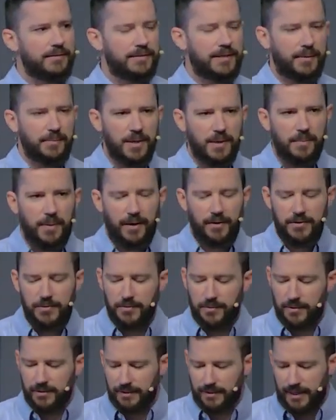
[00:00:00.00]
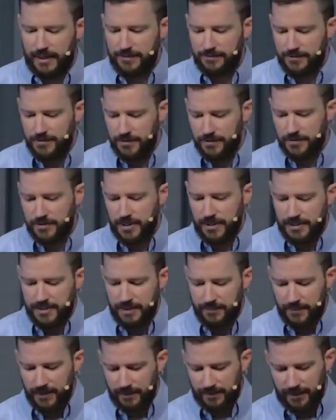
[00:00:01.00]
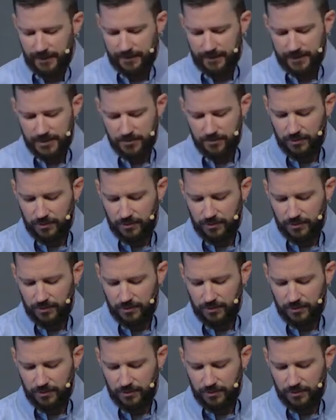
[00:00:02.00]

Tell me about your life. You can say something like this.